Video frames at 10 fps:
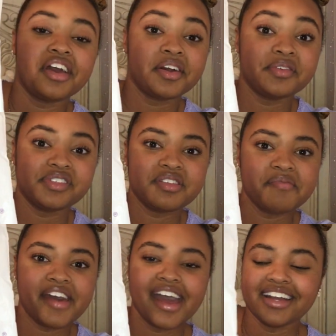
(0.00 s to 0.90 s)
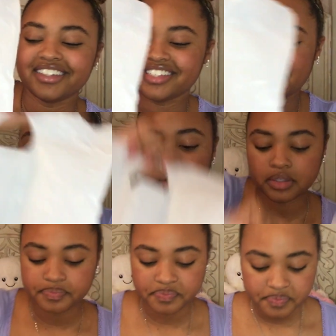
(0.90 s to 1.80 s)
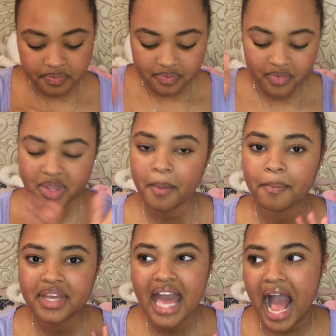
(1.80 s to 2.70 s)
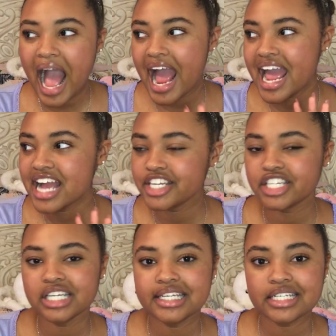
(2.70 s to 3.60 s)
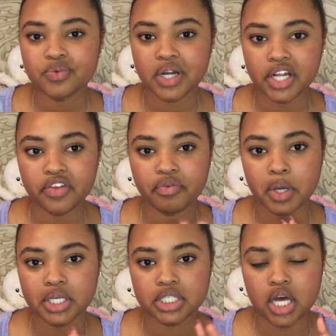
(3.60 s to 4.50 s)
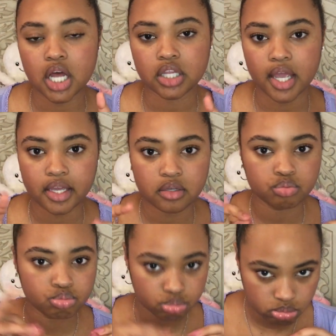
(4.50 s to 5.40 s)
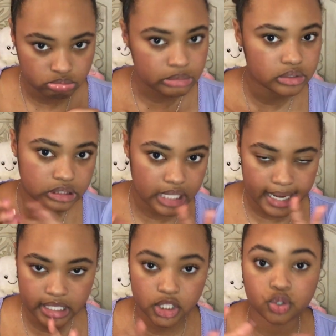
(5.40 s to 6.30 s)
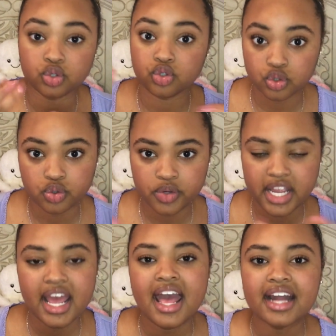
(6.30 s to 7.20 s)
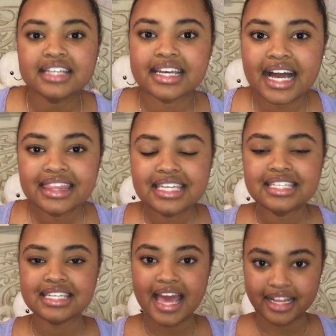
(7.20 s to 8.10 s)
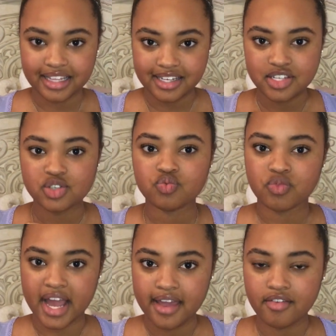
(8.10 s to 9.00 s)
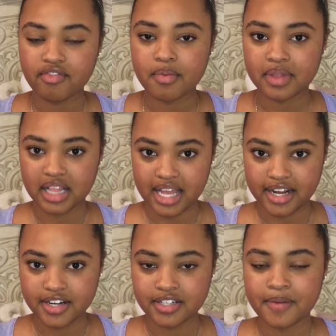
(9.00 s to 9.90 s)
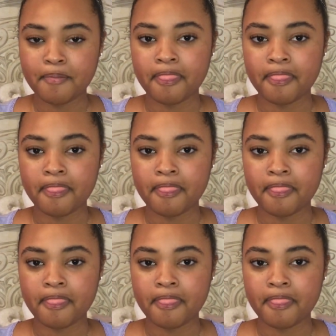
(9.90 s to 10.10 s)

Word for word: that goes in the bag, so. But yeah, I actually just wanted to focus on, like, tiny little jewelry because I got this necklace, right, from Claire's.